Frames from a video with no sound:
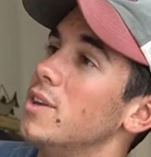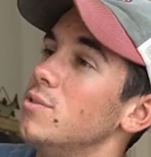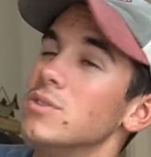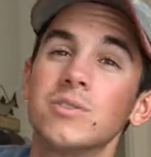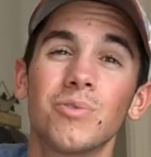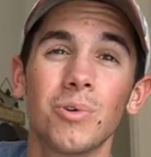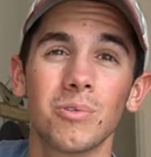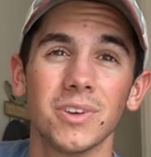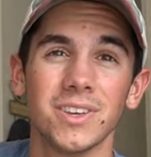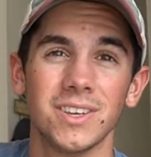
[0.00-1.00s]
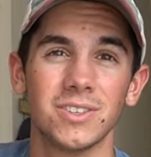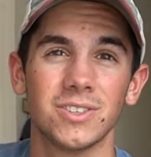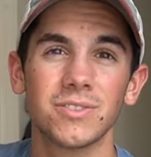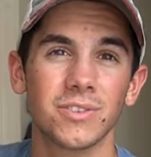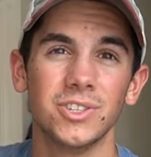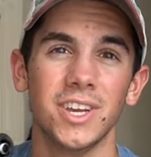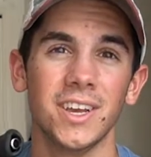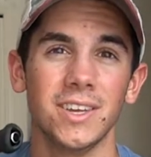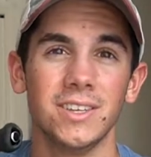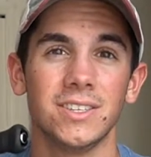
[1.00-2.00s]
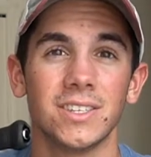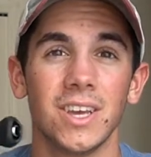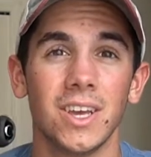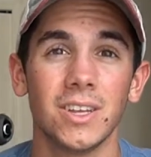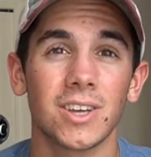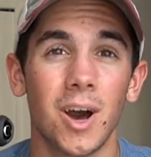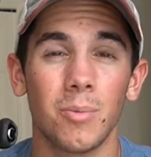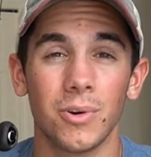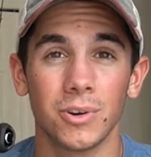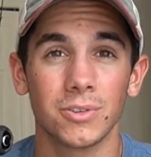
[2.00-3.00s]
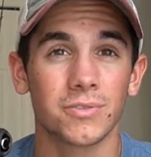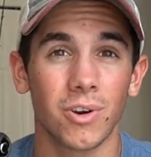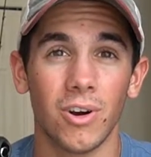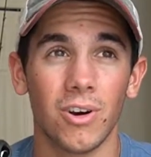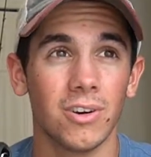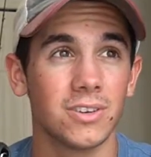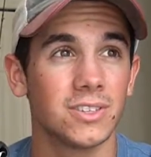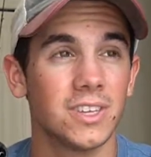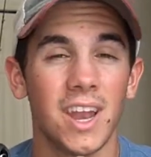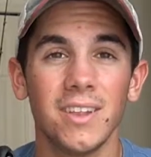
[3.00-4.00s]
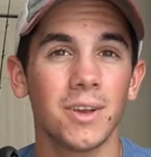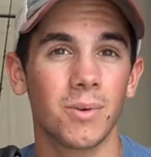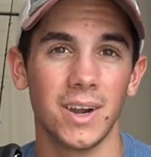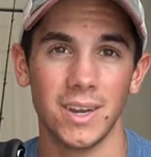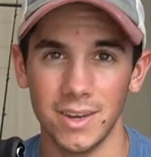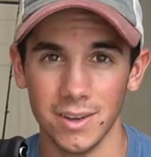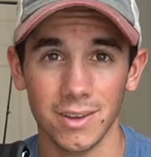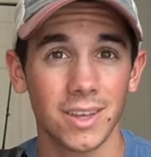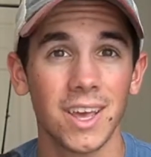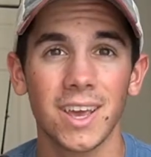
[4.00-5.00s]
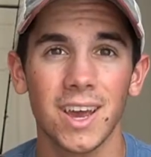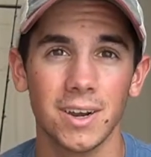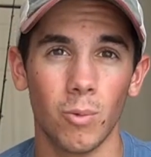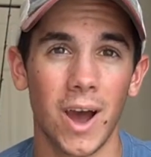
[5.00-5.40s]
I use this for really is just for jigs, topwaters, frogs, anything where I need to kind of